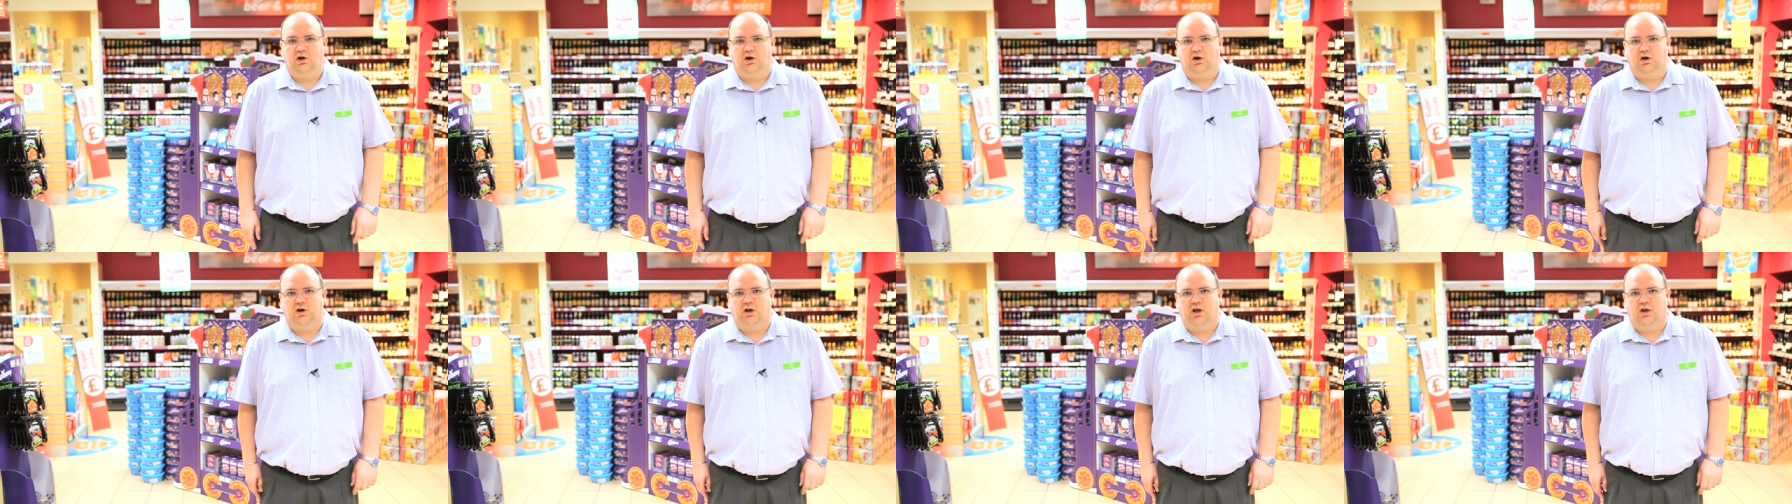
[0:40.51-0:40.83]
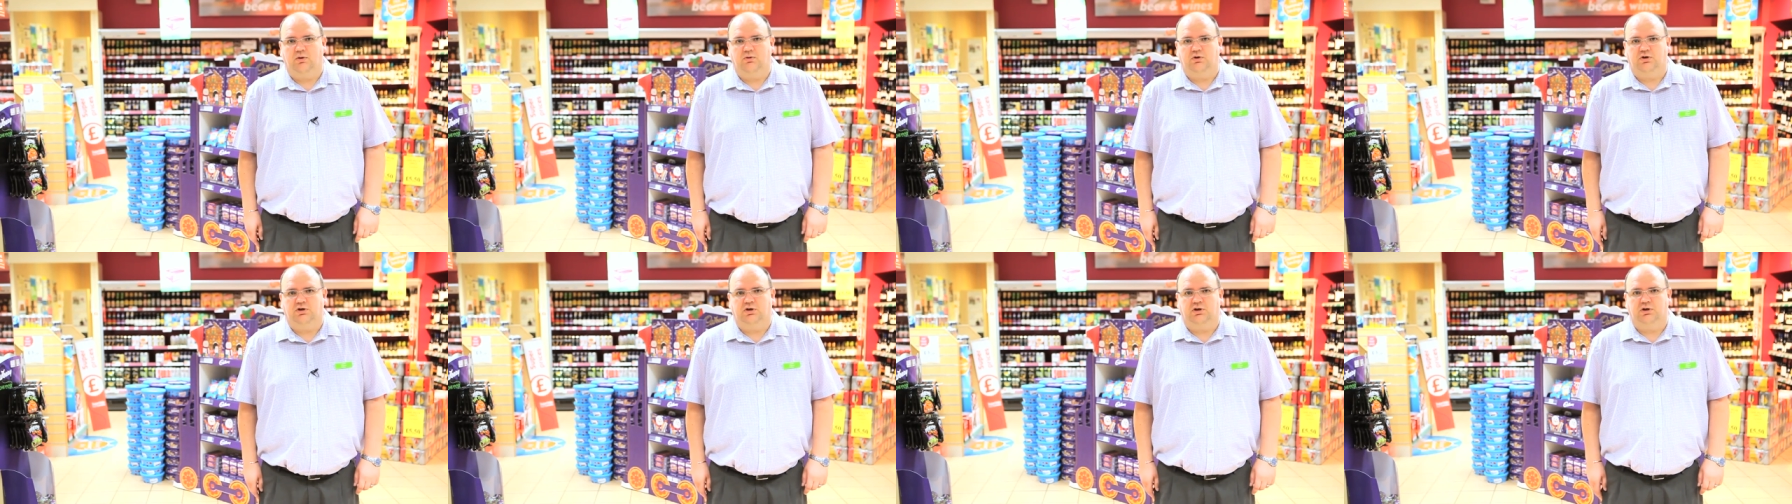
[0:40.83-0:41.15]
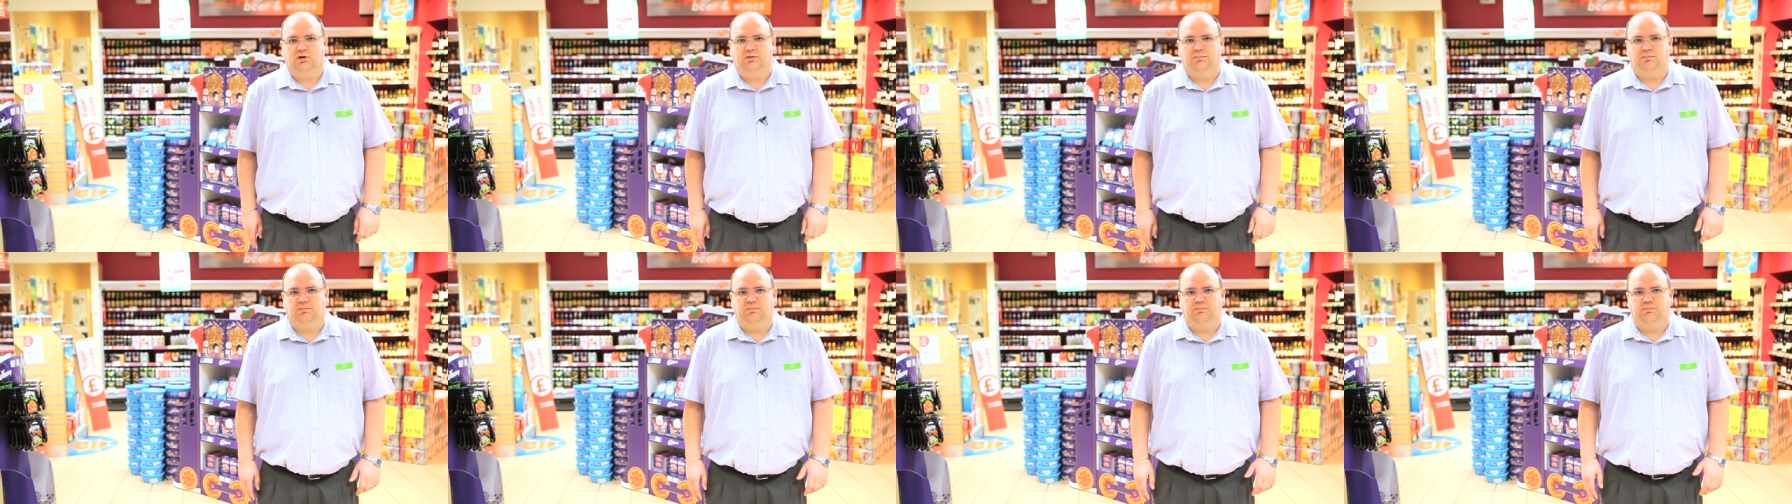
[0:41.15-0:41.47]
on how
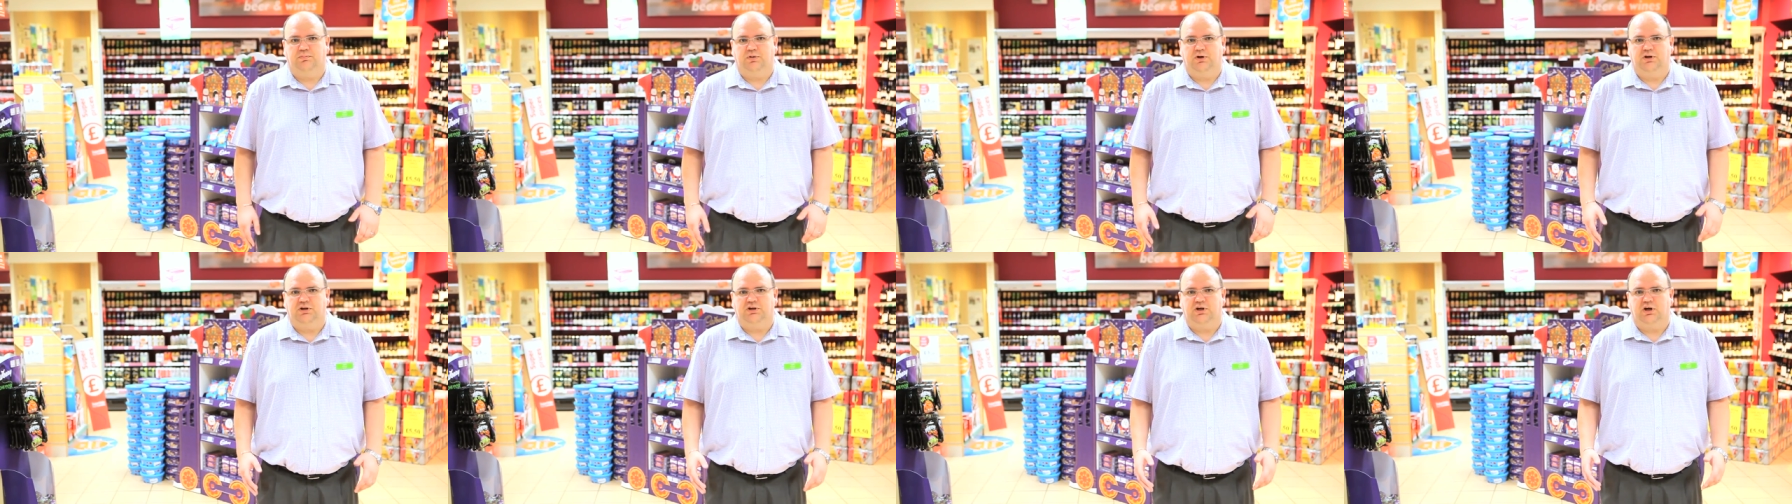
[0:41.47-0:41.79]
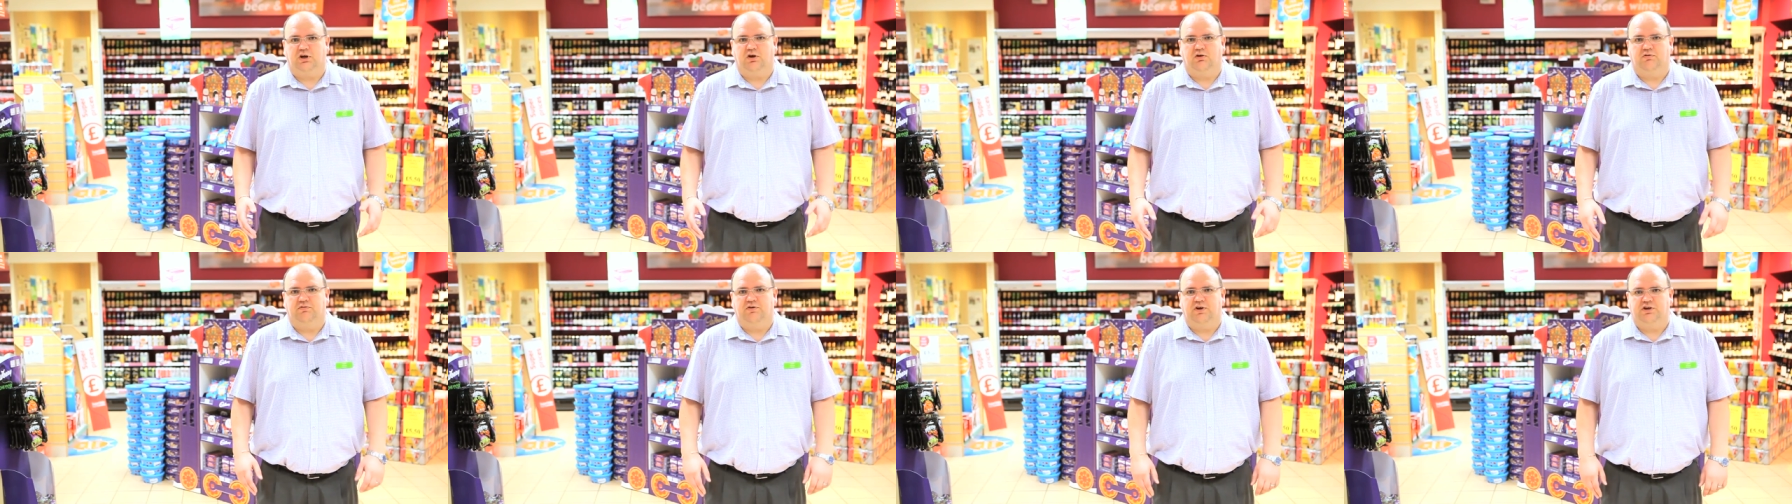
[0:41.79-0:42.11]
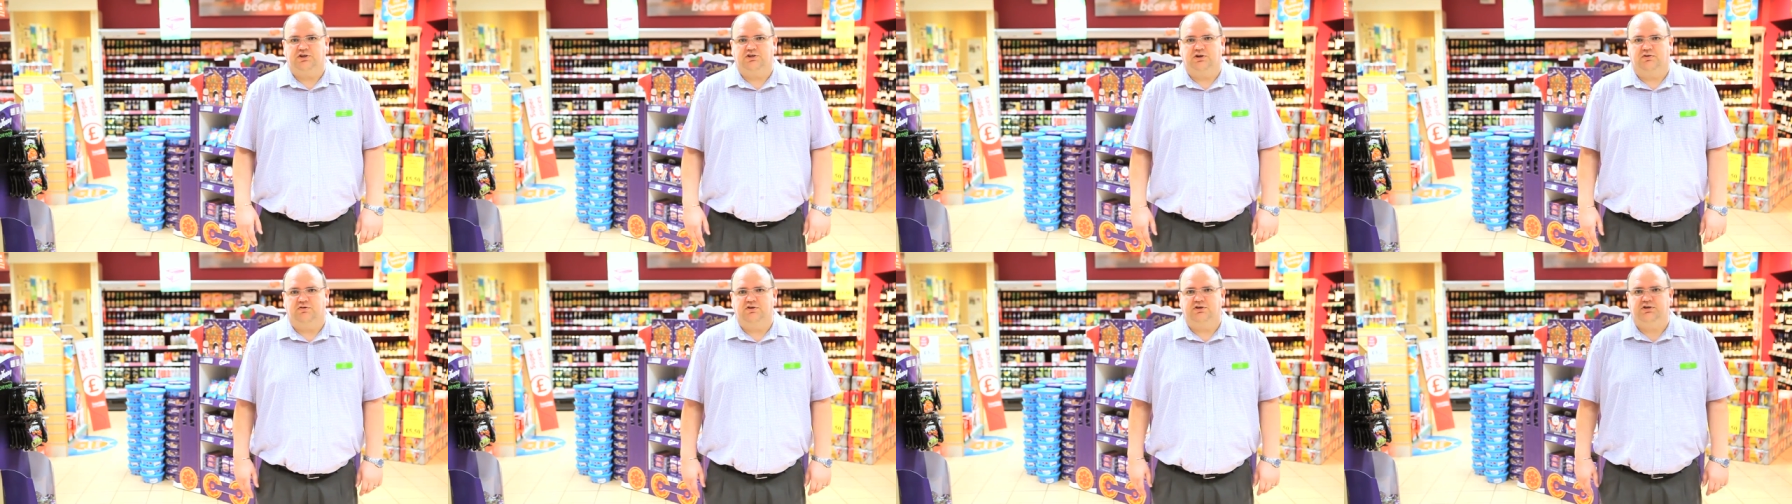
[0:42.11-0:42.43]
to build your
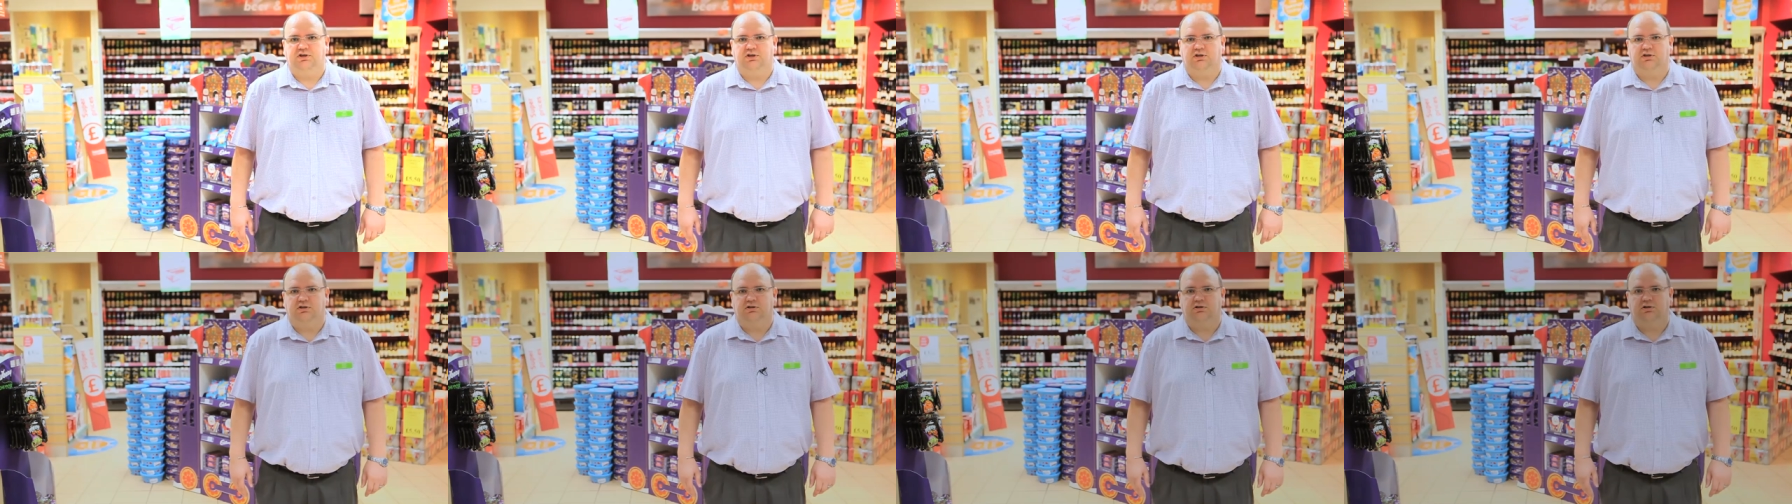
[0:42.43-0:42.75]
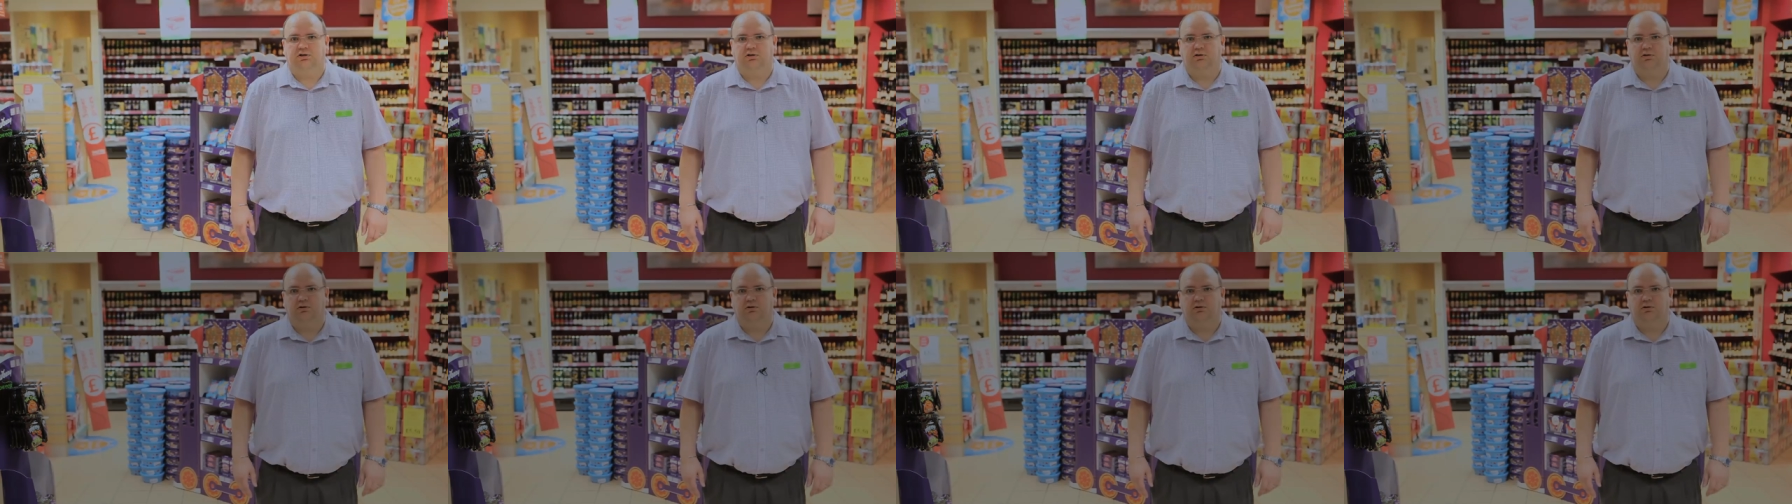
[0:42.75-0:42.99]
confectionery sales.